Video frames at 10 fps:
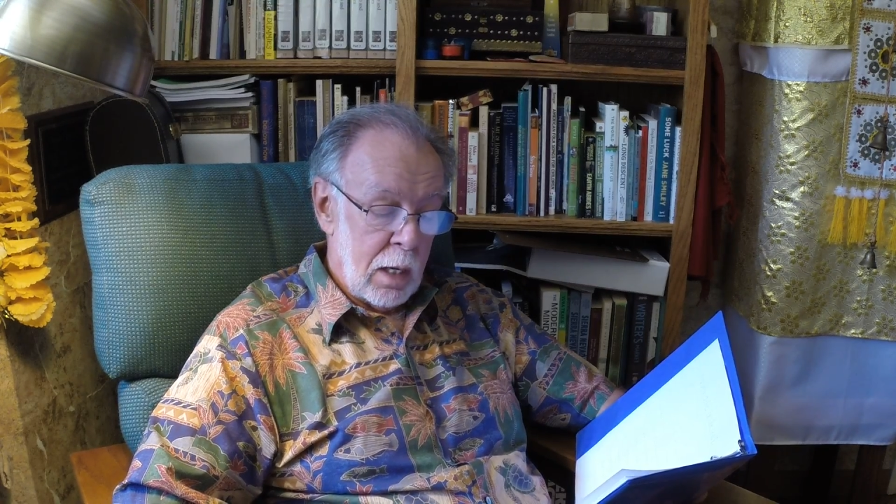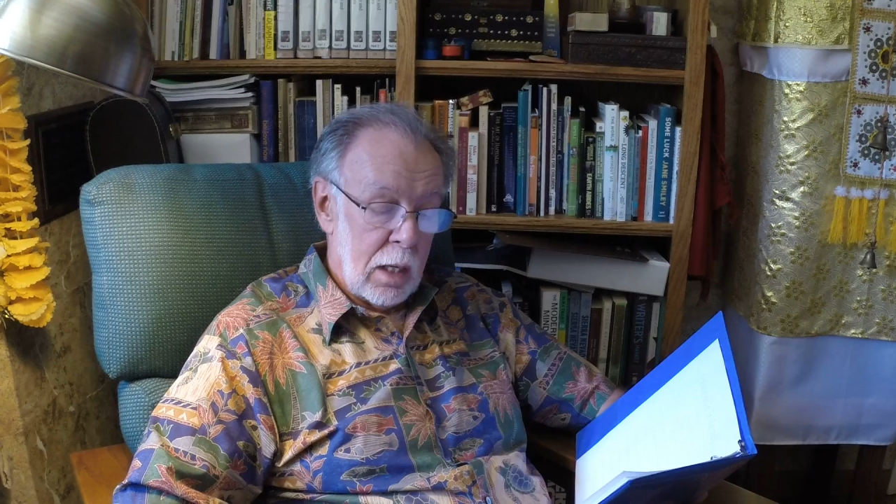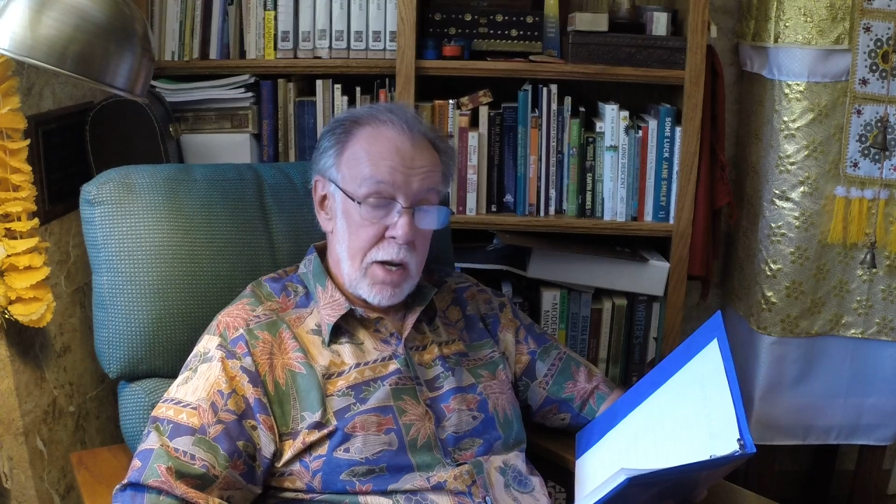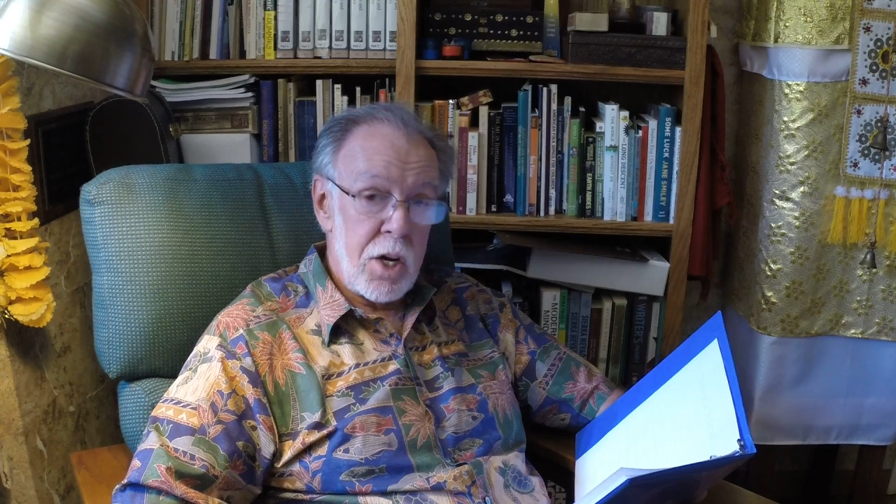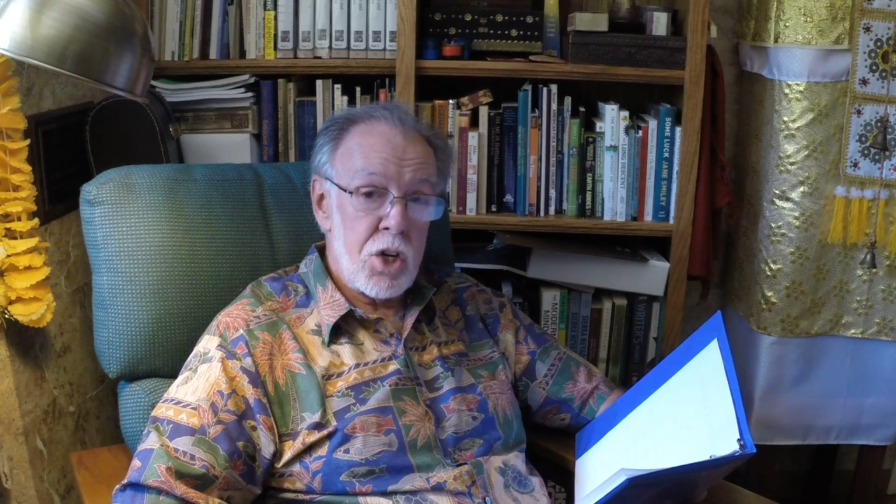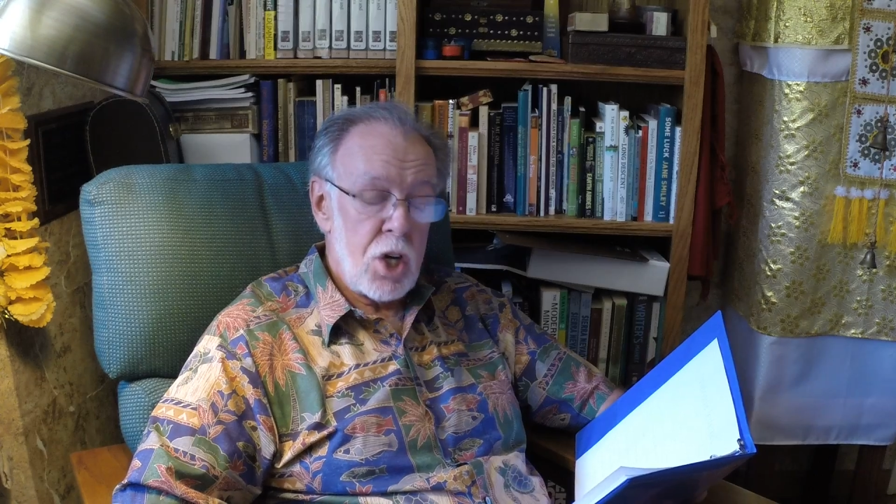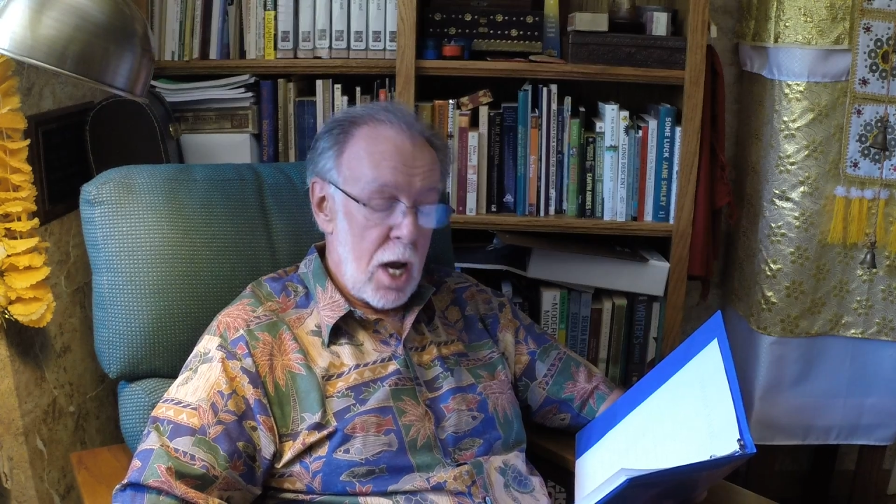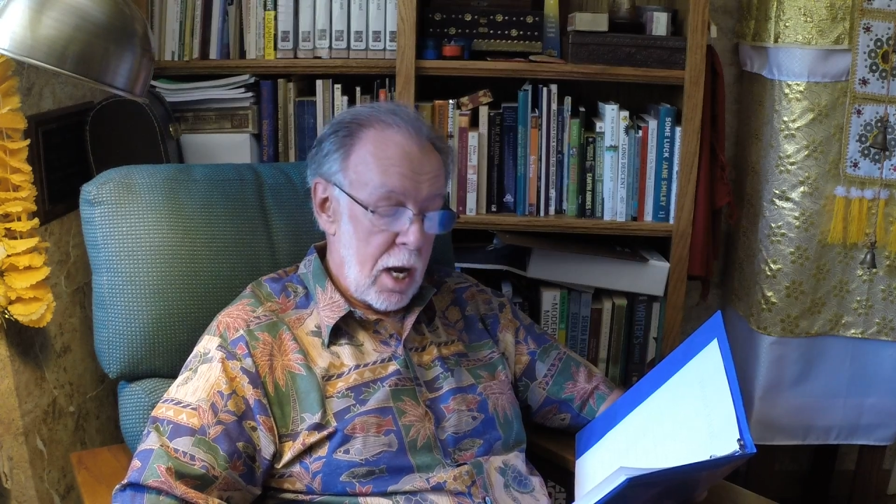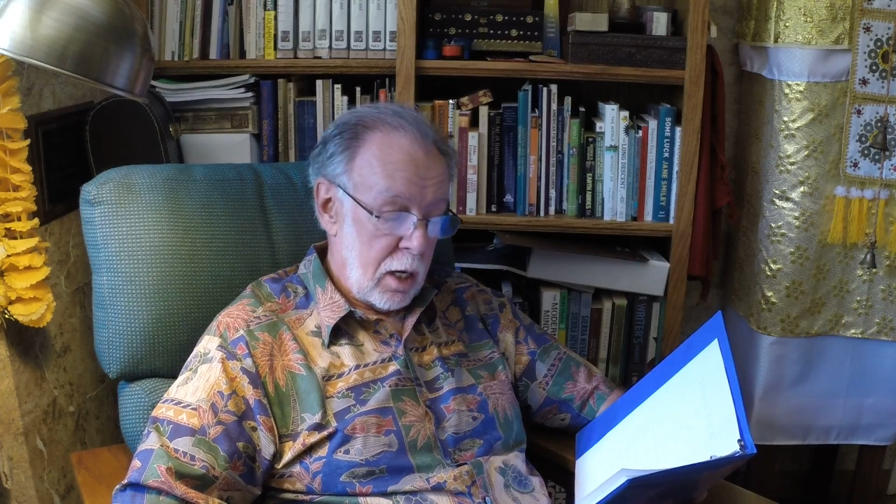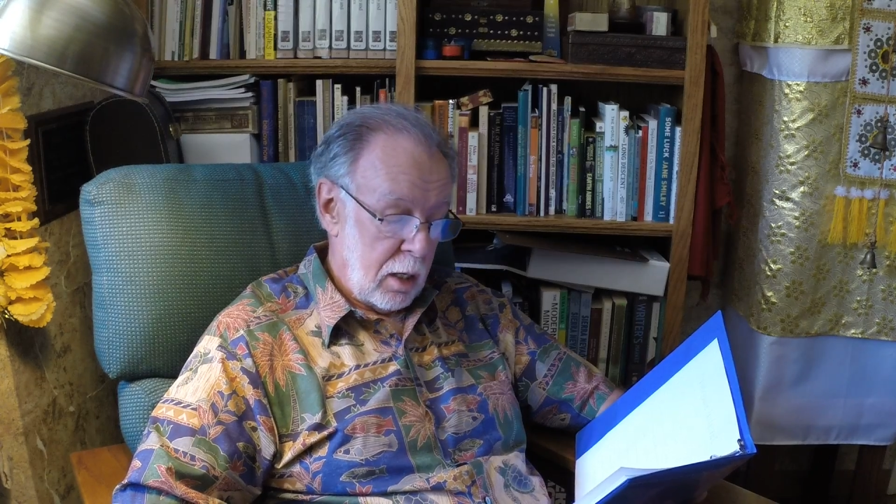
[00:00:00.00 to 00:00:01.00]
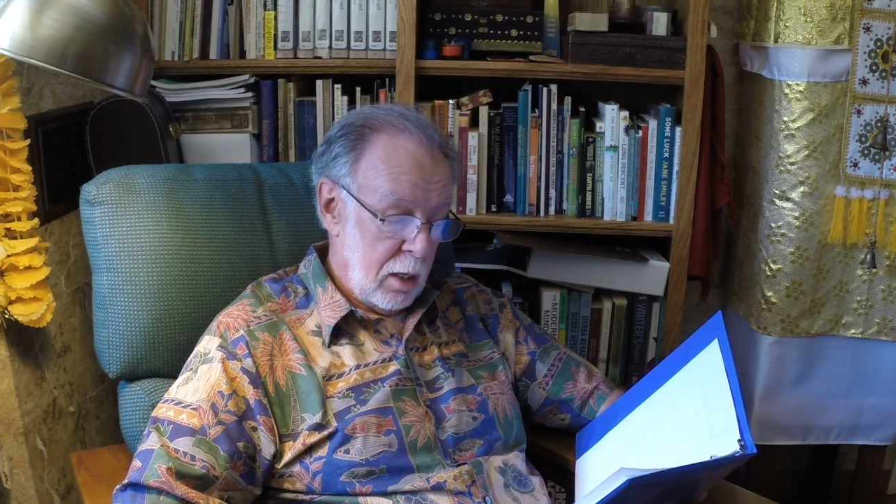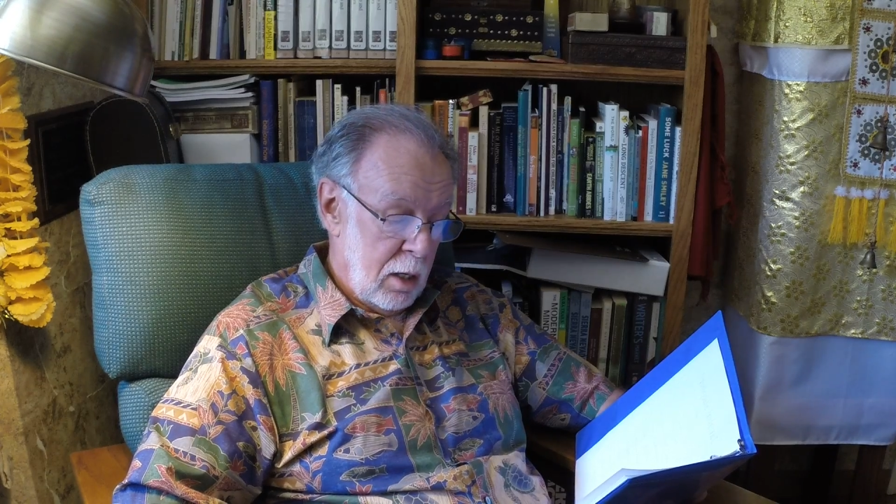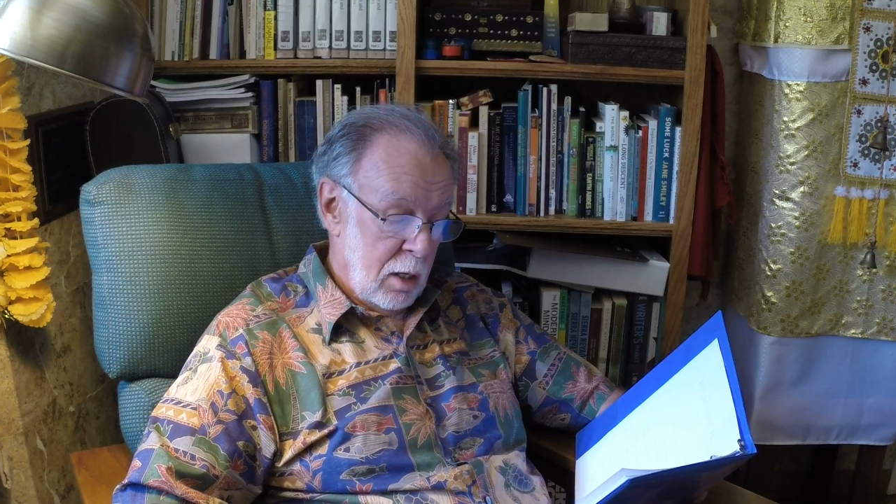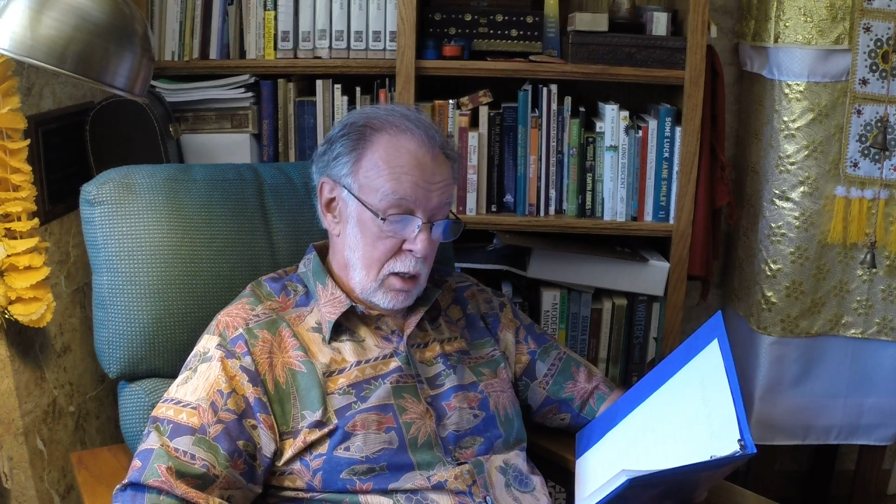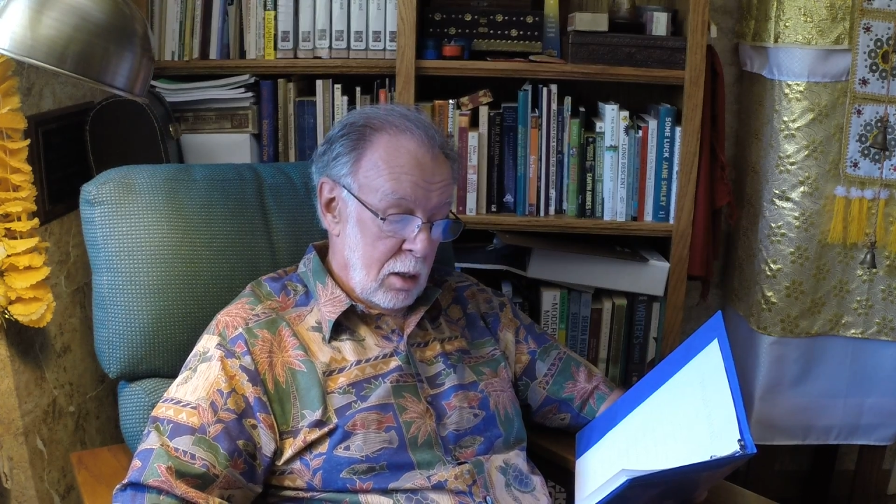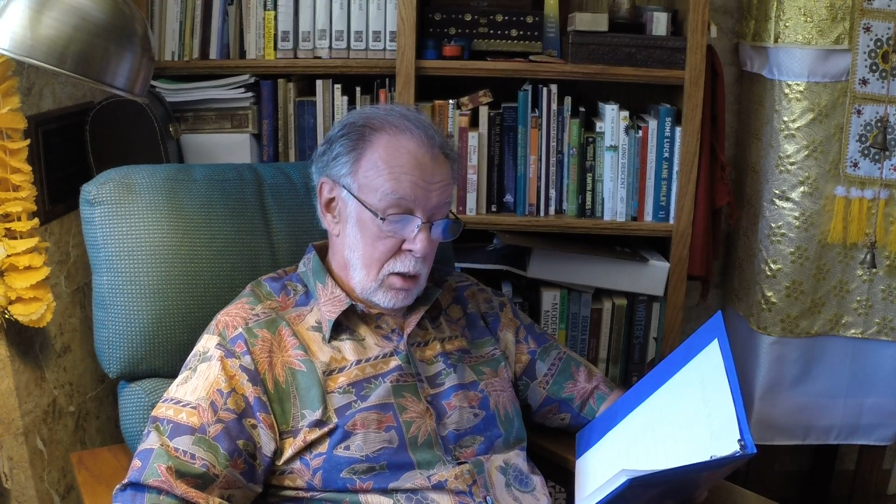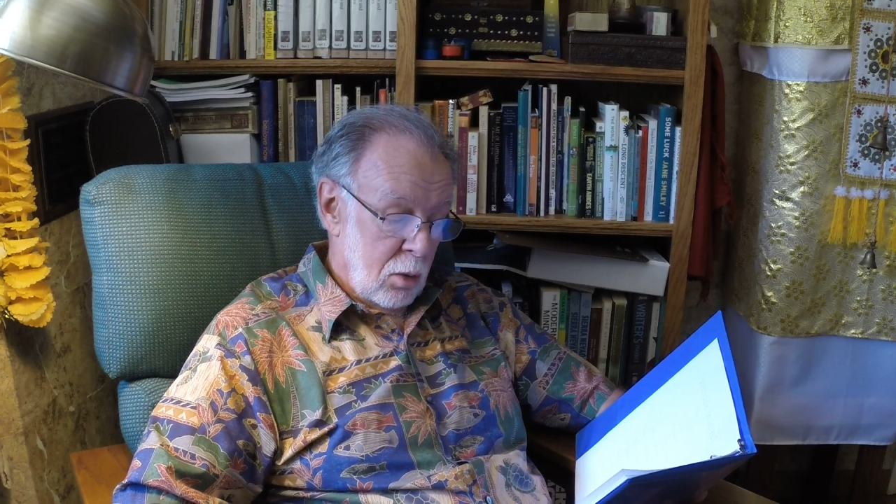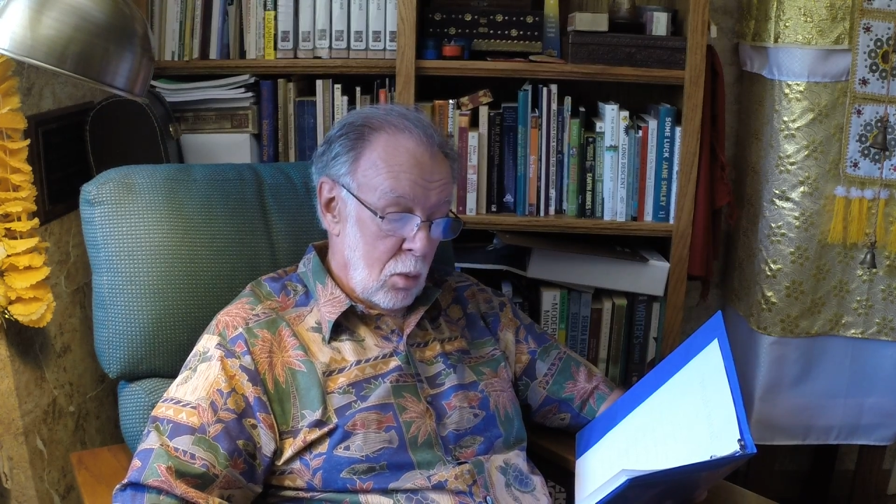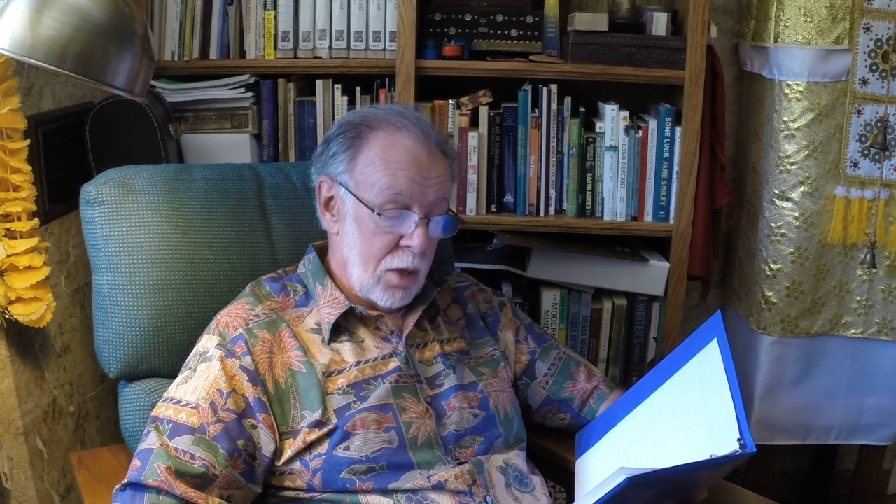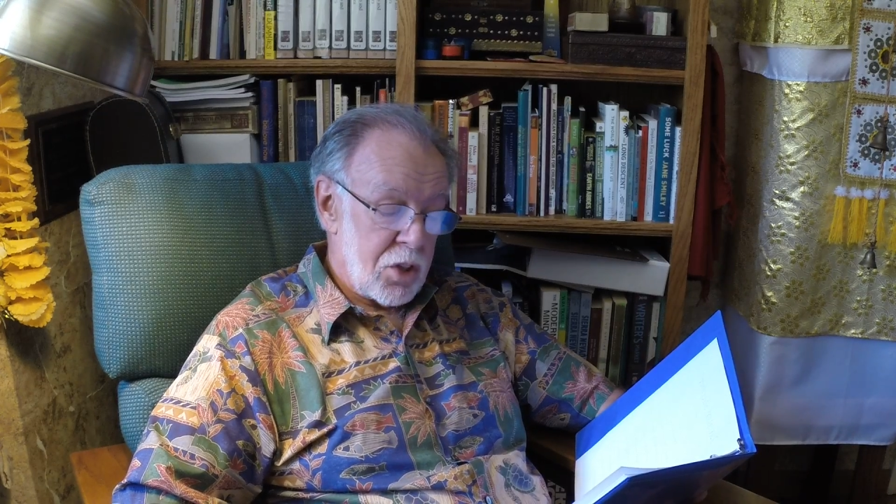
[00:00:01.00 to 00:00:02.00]
Linda Chang,
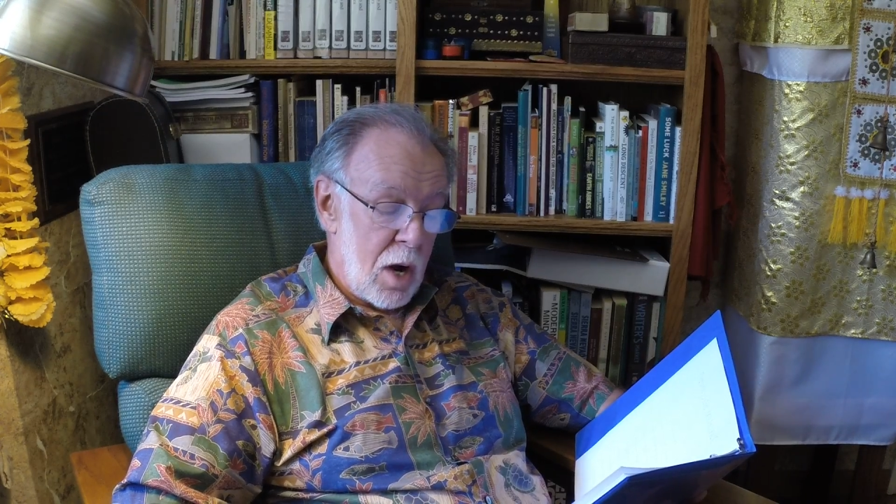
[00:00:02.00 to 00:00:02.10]
once